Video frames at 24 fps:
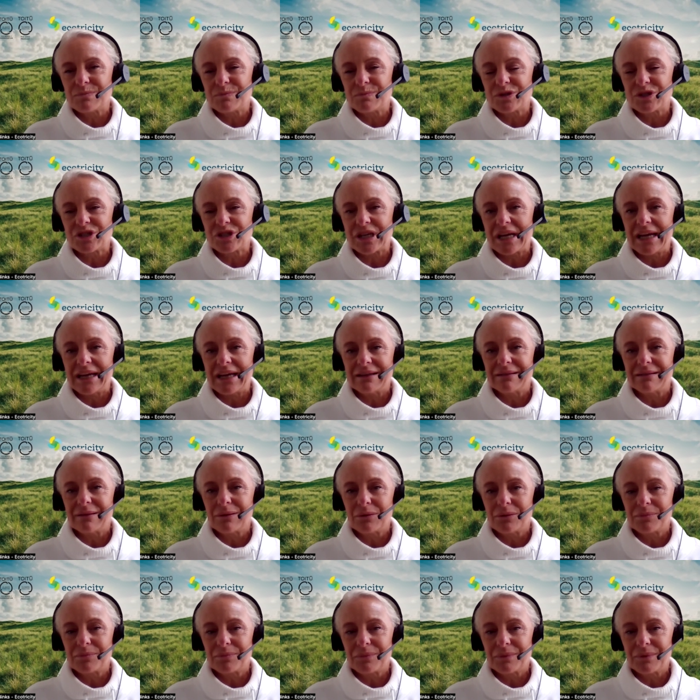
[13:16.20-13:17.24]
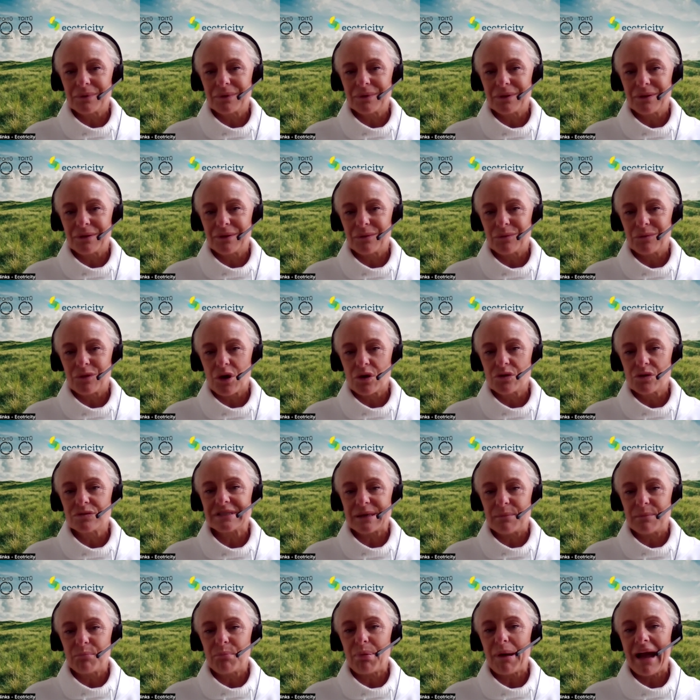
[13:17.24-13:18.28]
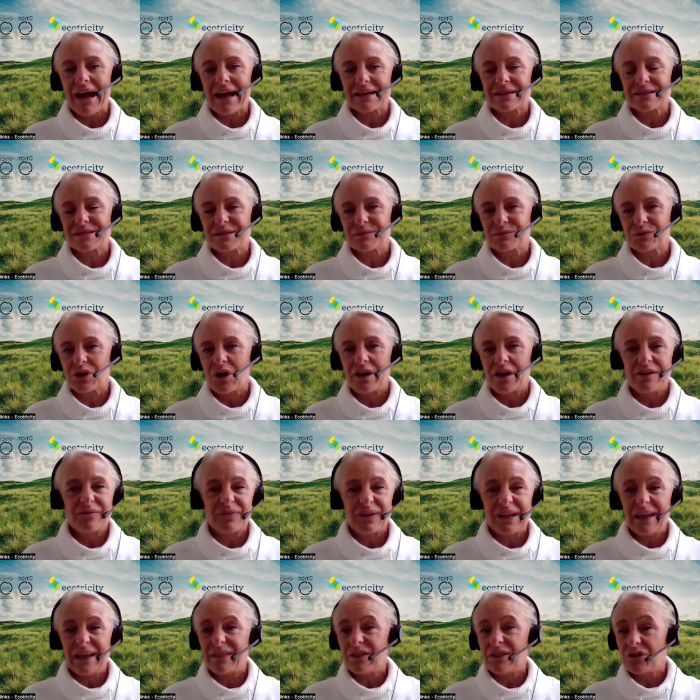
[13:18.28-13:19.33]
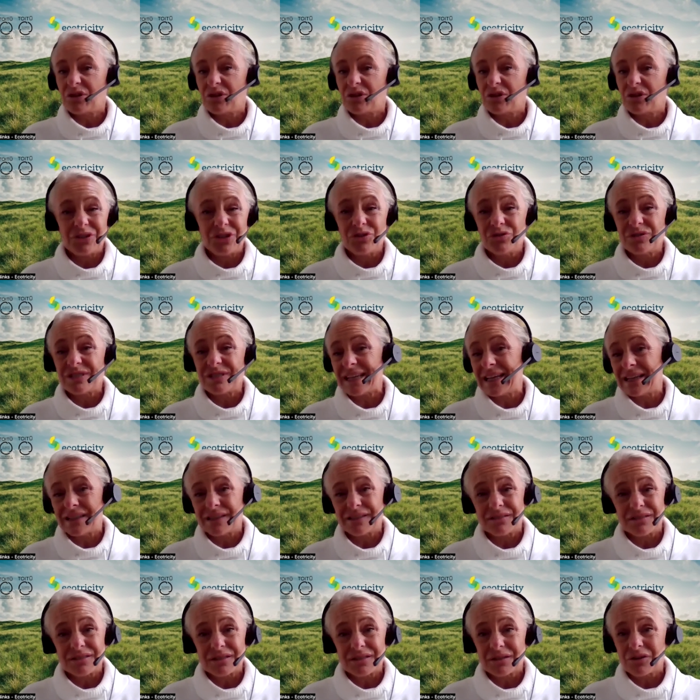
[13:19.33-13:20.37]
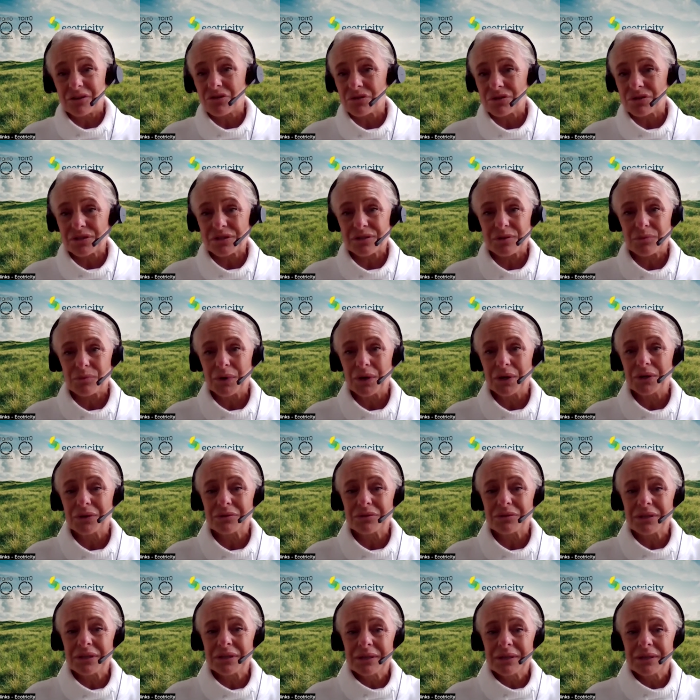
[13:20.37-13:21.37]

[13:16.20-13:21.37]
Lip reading: seen those impacts, kind of either New Zealand and across the world?